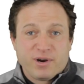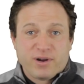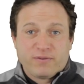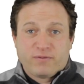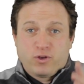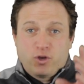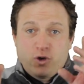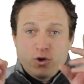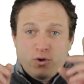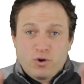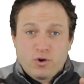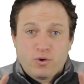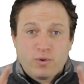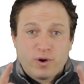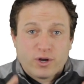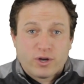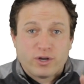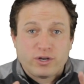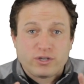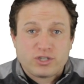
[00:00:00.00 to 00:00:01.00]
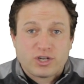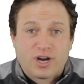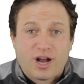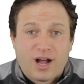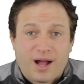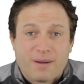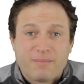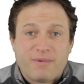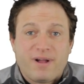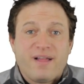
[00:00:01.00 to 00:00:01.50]
but if you do a good
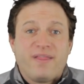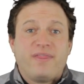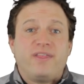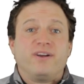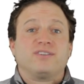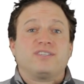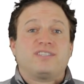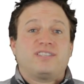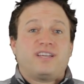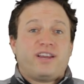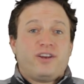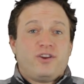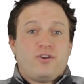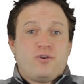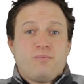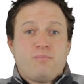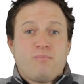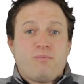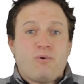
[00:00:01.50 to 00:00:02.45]
job, they'll send you